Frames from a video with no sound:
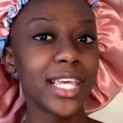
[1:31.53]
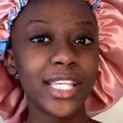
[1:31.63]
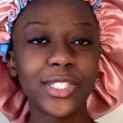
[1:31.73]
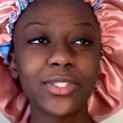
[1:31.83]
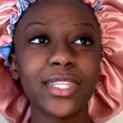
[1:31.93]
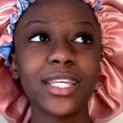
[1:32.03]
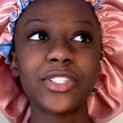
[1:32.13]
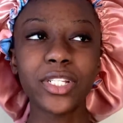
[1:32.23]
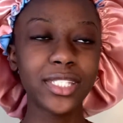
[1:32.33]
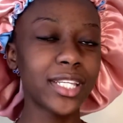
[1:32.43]
So the
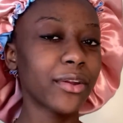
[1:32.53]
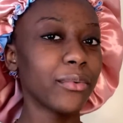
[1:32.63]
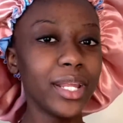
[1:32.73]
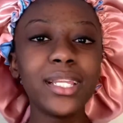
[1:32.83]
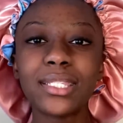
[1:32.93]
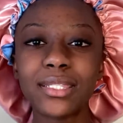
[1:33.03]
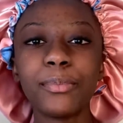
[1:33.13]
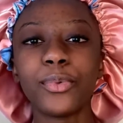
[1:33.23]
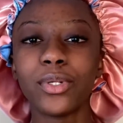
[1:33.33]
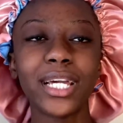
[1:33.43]
instructions are really
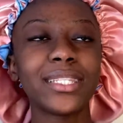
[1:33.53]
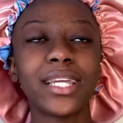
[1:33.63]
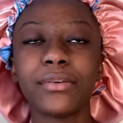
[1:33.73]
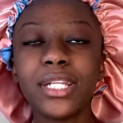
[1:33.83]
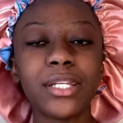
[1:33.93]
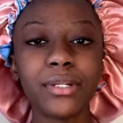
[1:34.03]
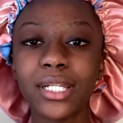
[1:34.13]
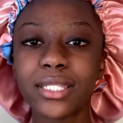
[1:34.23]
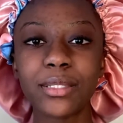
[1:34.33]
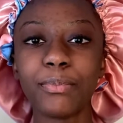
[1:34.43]
simple, like they're
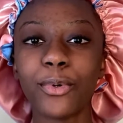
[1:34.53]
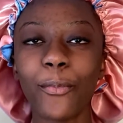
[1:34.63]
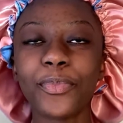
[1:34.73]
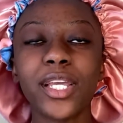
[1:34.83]
really simple.